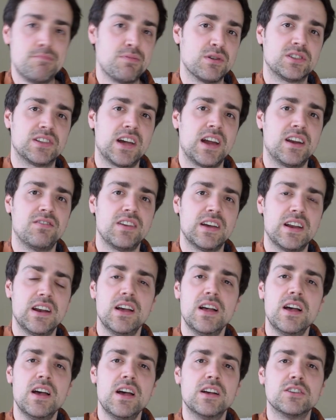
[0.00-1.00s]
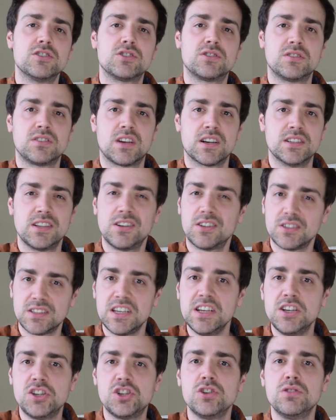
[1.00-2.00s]
percent of it, because it'll
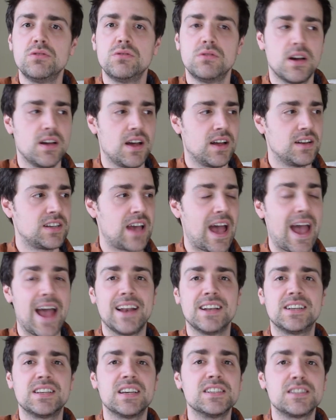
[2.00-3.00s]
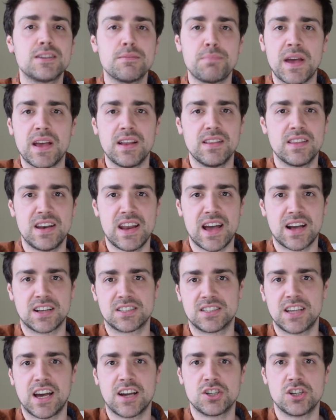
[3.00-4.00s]
teach you to anticipate the
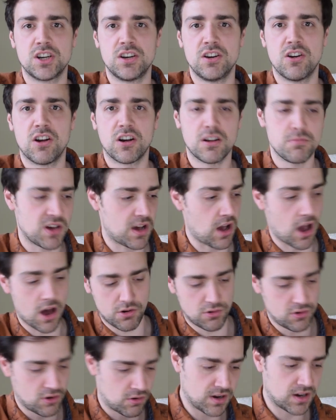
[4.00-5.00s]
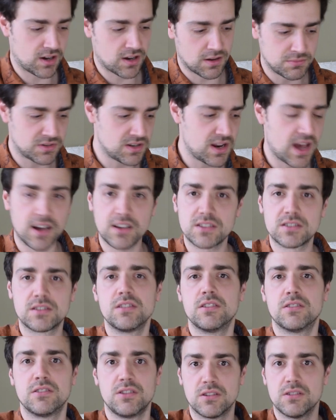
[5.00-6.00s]
next section. You're not gonna be like, I don't know what comes
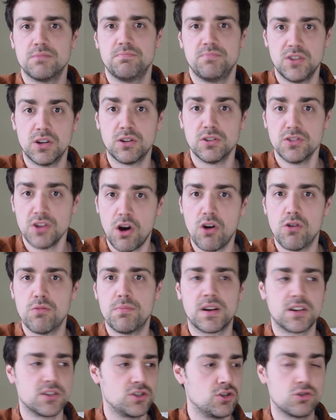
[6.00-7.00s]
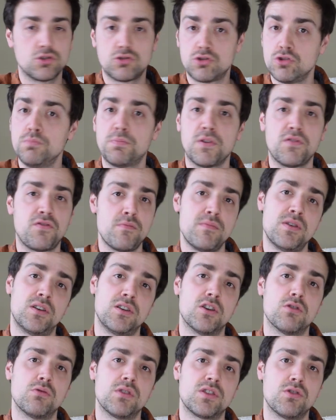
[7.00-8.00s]
next. You know, you're you'll know because you're super
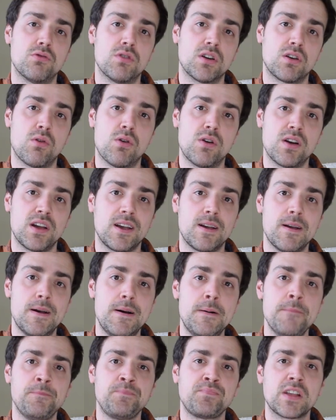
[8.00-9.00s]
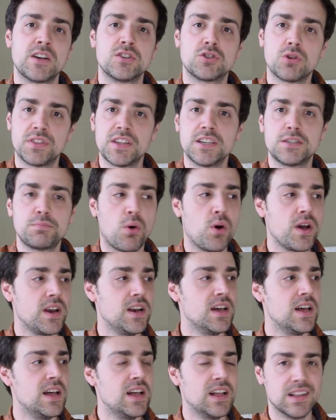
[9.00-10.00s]
familiar with the recording. So at this
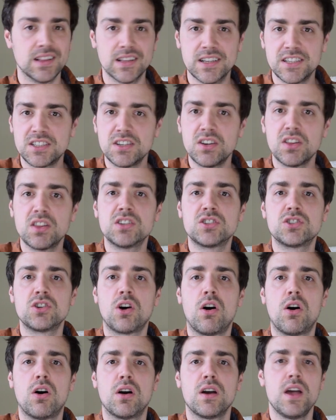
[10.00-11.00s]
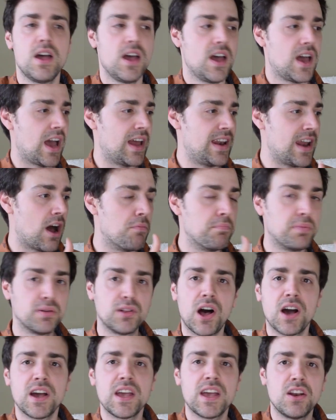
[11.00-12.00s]
point, listen to the song and now
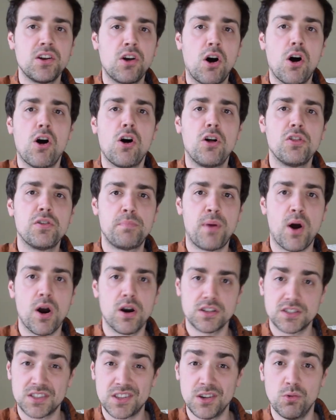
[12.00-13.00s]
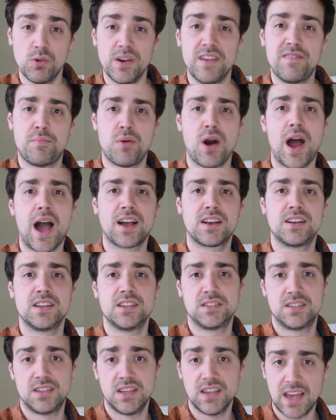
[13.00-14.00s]
plug in all the parts that we've
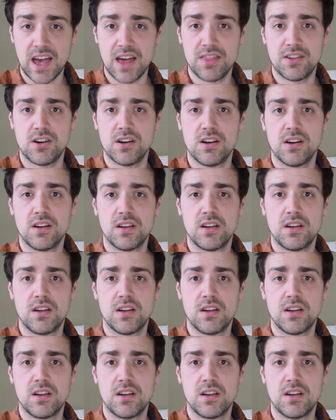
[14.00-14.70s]
practiced together.